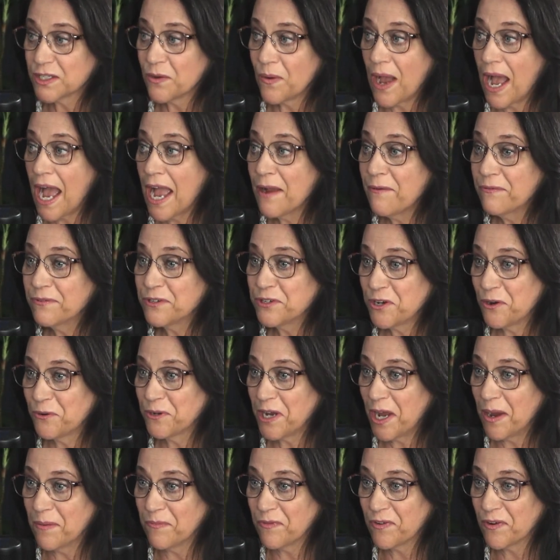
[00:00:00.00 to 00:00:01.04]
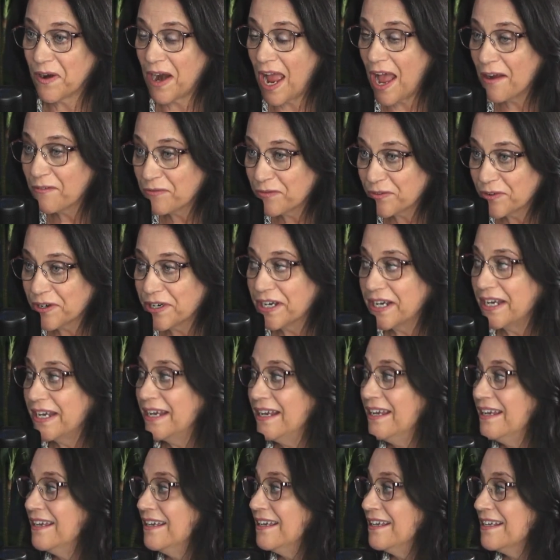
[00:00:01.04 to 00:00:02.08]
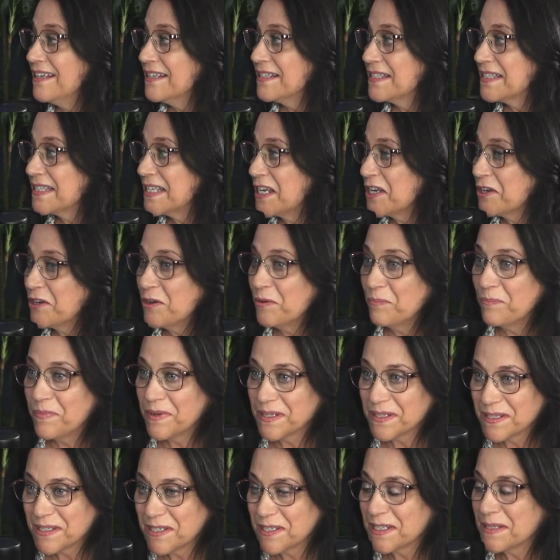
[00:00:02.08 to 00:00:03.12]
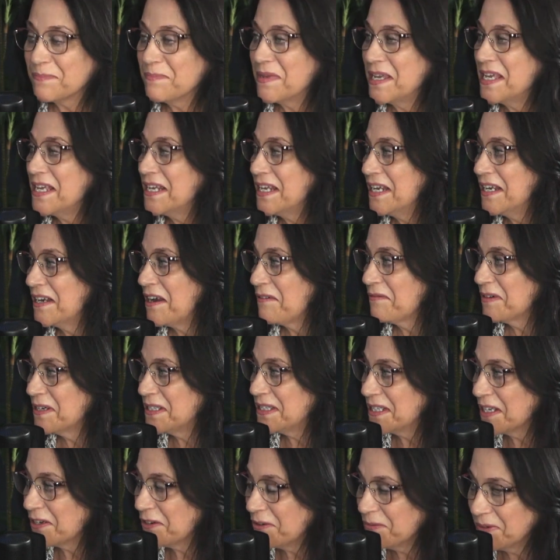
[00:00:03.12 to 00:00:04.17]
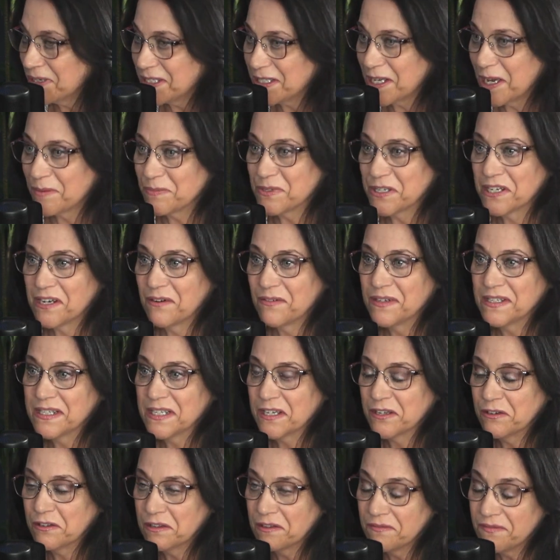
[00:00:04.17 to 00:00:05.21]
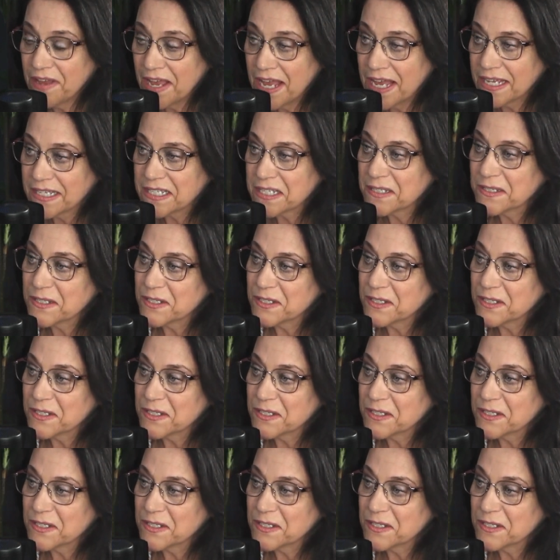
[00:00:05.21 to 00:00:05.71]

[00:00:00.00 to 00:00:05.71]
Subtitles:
So I showed up for every single business meeting, every single reception, every single event.